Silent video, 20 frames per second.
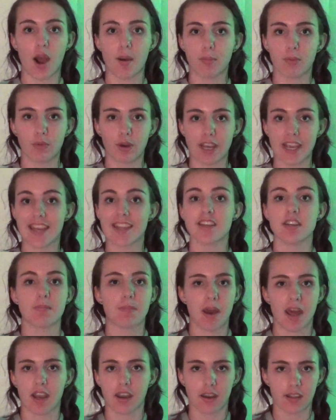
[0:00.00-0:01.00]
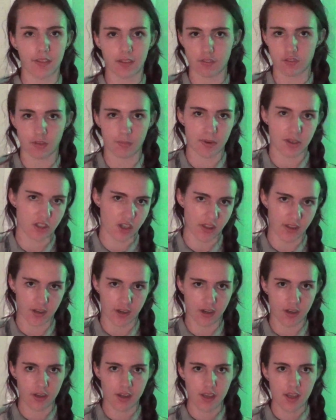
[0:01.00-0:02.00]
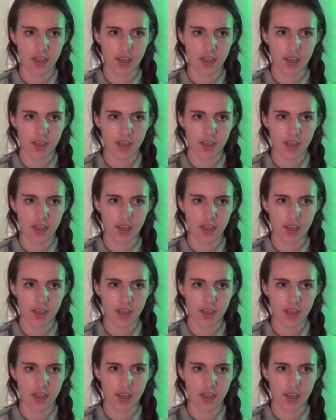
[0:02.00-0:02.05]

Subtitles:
operate independently from each other.